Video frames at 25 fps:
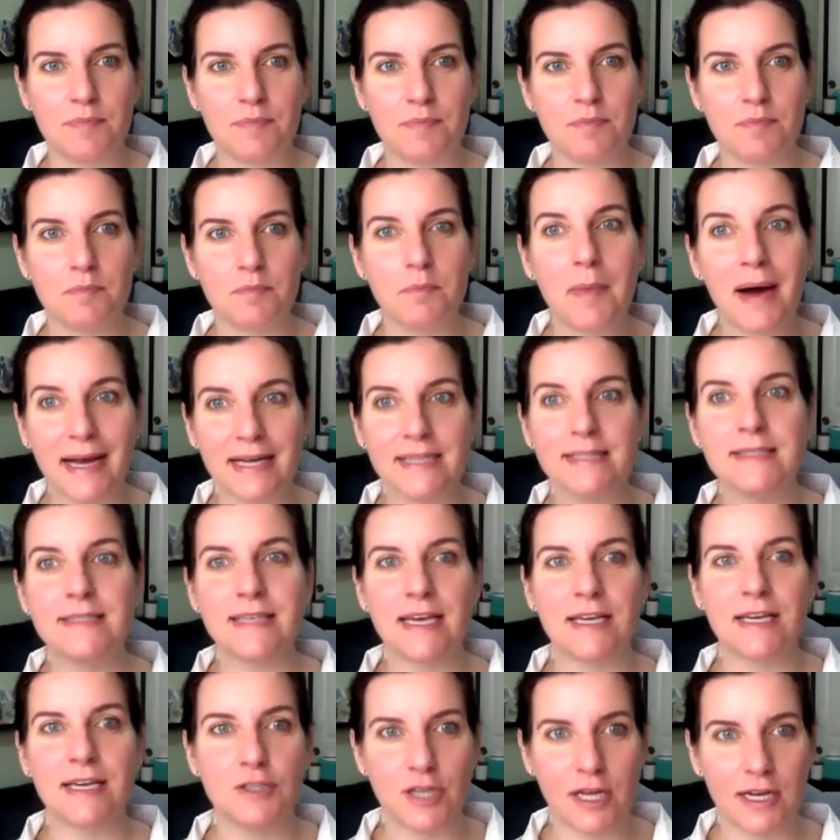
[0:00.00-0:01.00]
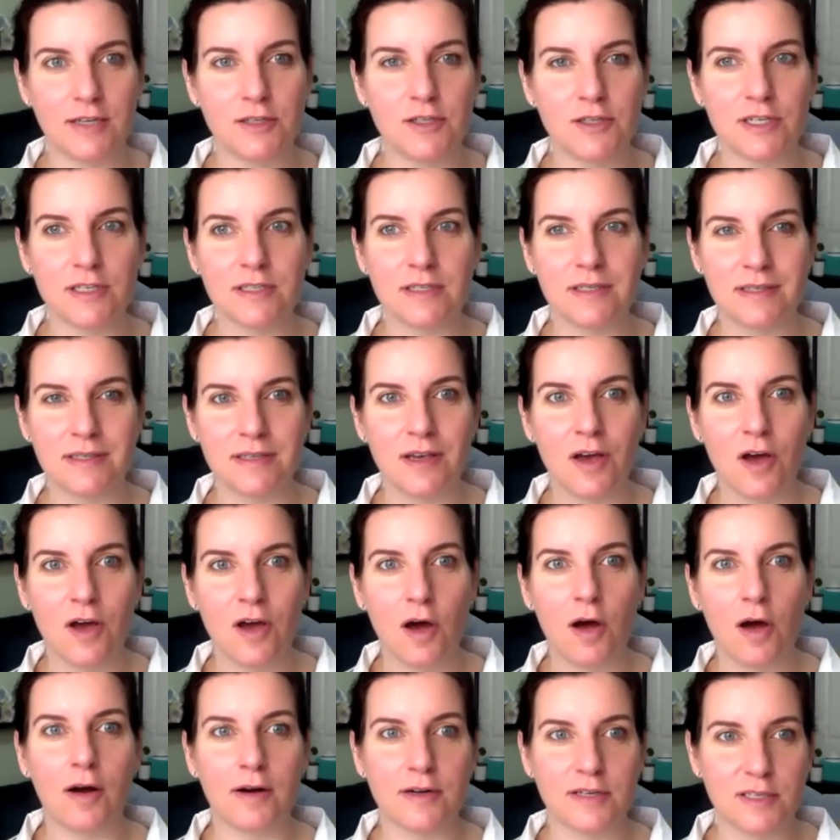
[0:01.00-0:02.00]
mindset changes
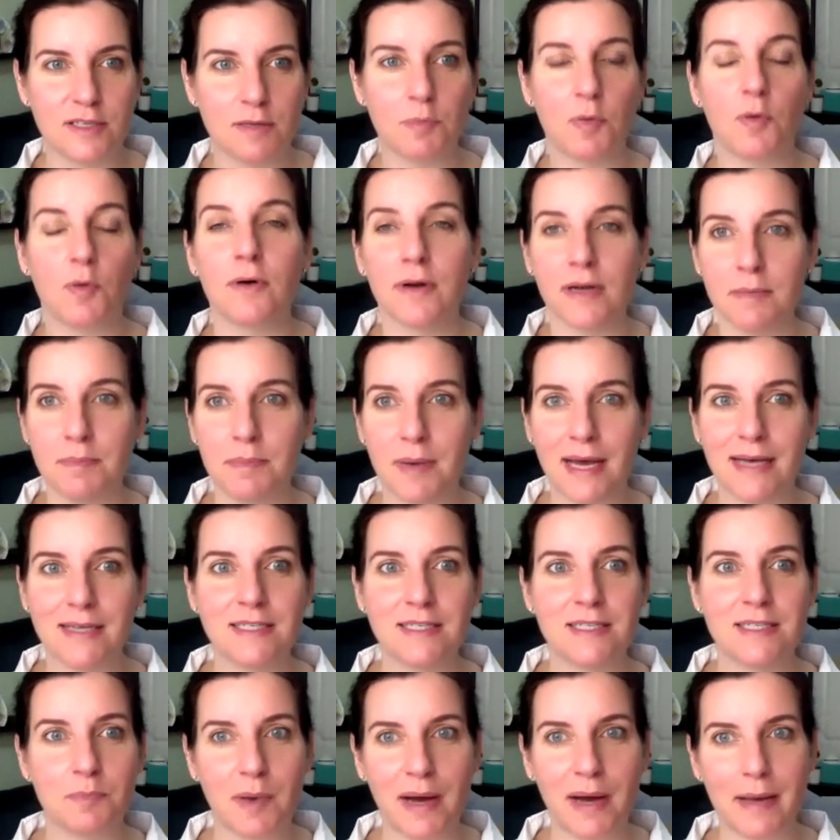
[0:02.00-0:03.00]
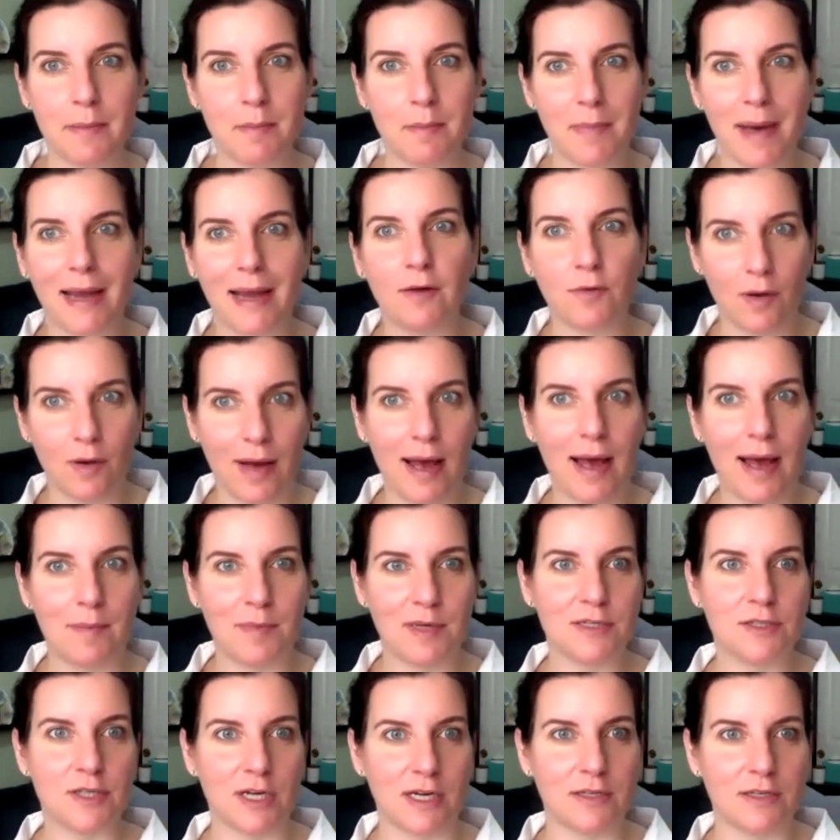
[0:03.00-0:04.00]
are supported best by micro habit
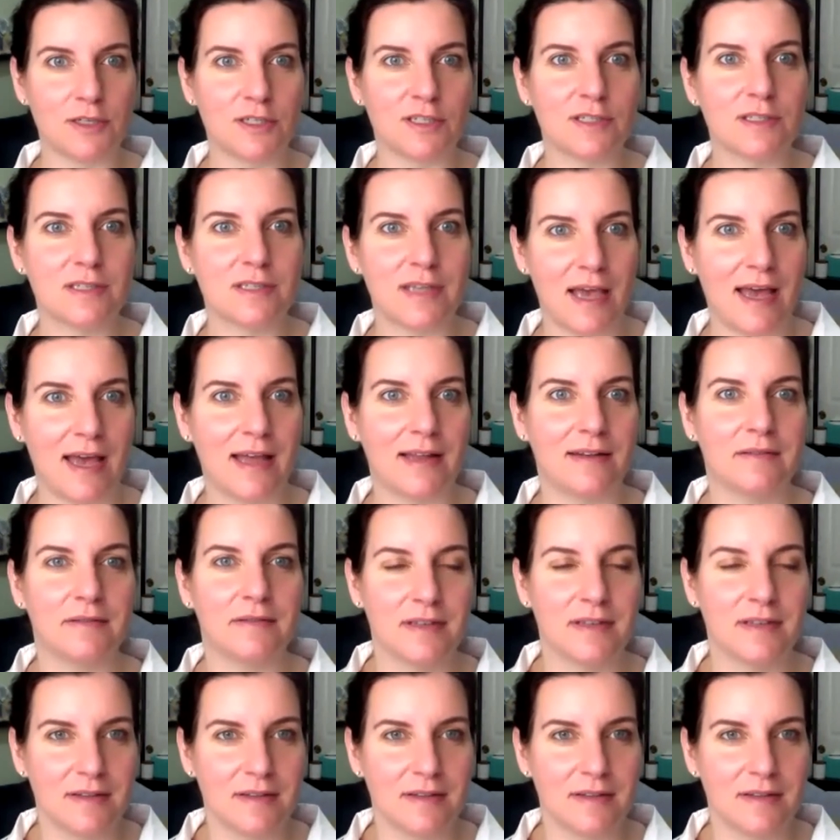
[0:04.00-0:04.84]
changes and